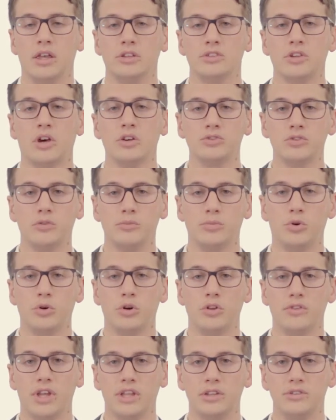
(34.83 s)
It's also
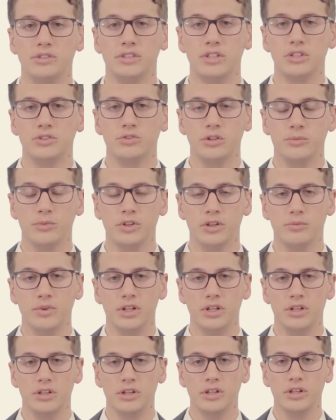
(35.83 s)
important that you seek treatment
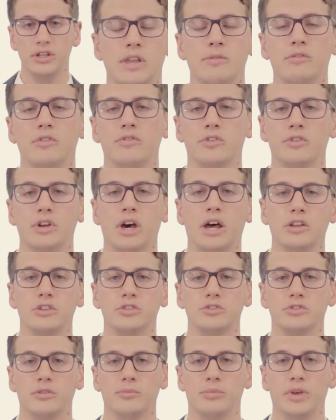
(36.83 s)
immediately, even if you're not in
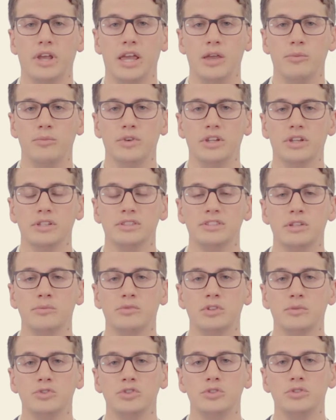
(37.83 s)
extreme pain, because
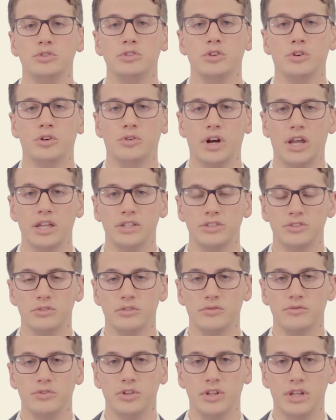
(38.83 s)
symptoms usually don't arise
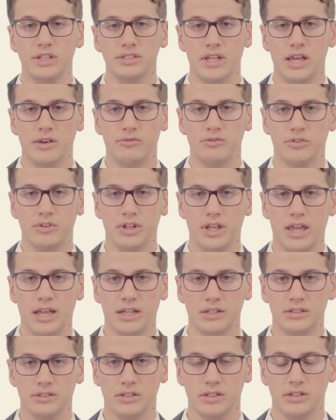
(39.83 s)
until a few days after the
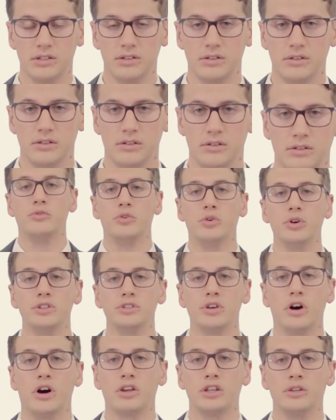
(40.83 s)
accident. Avoid
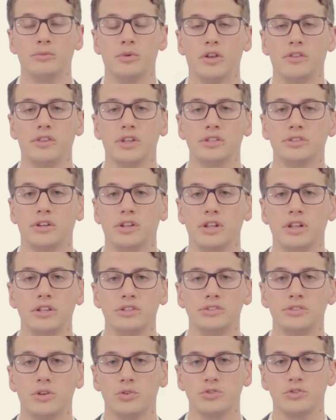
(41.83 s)
talking about this on any
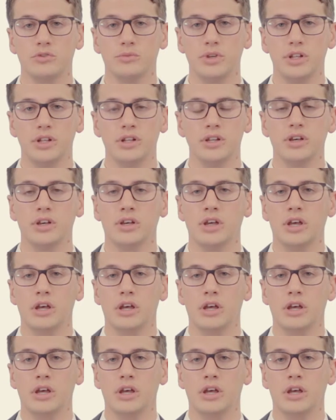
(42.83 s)
social media.